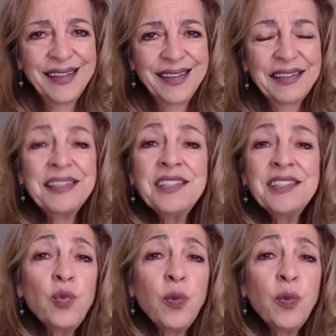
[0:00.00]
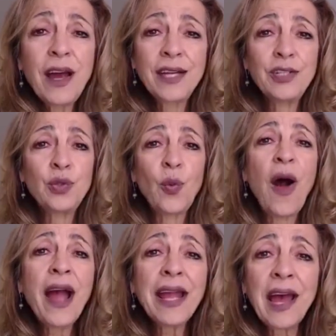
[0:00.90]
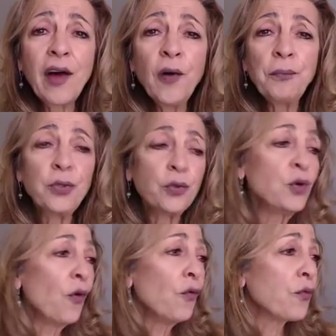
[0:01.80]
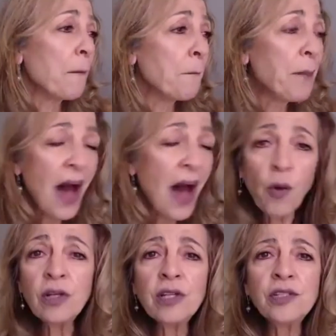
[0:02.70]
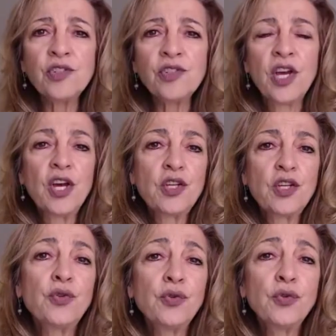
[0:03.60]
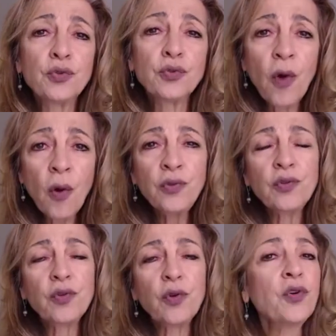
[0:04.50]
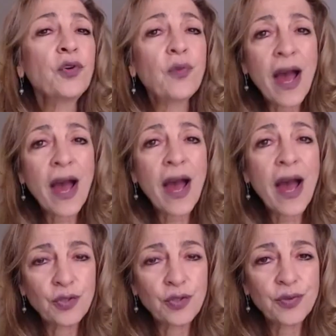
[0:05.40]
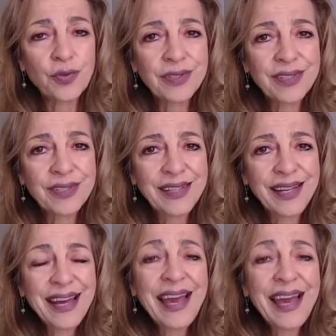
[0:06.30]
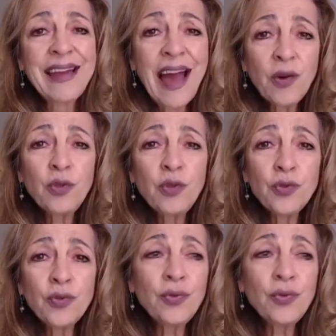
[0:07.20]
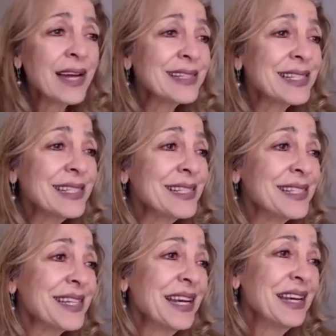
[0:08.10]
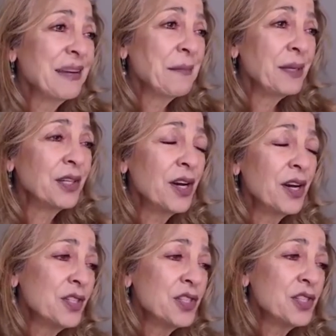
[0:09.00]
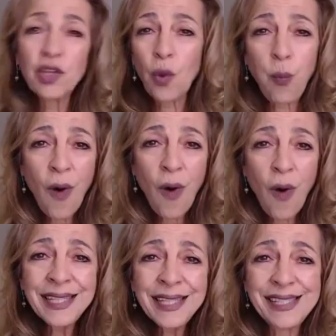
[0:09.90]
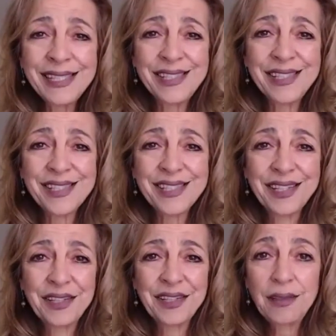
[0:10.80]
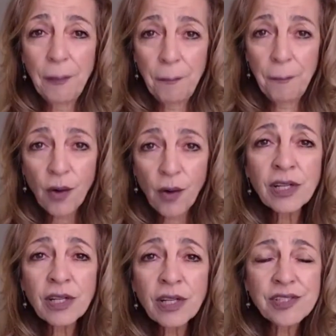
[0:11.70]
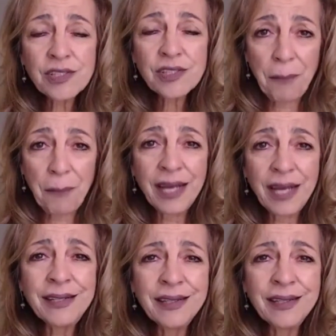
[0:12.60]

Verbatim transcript: This is what I do. I help you go from powerless to growth or gratitude. And how you do that is because the why is the powerless, the pain.